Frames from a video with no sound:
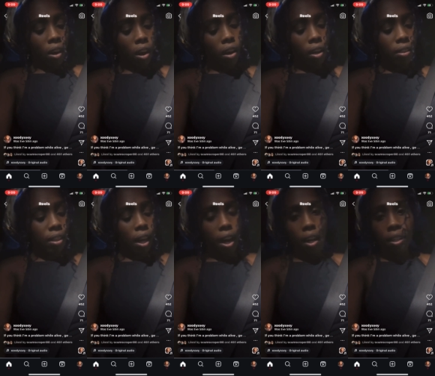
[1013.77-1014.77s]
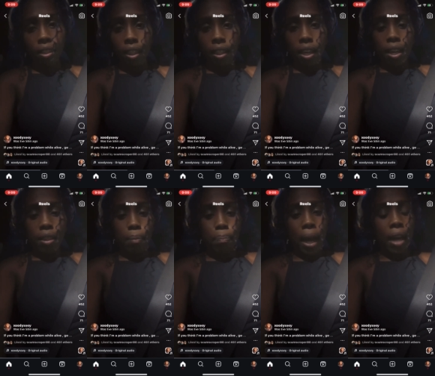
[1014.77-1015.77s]
hard, the ugly,
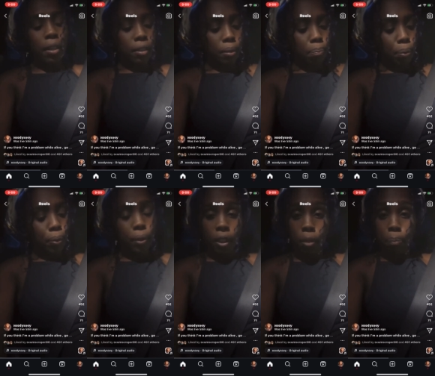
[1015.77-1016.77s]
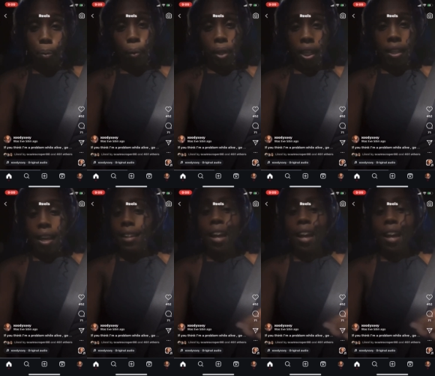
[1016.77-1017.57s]
the battered, the bruised, and the broken.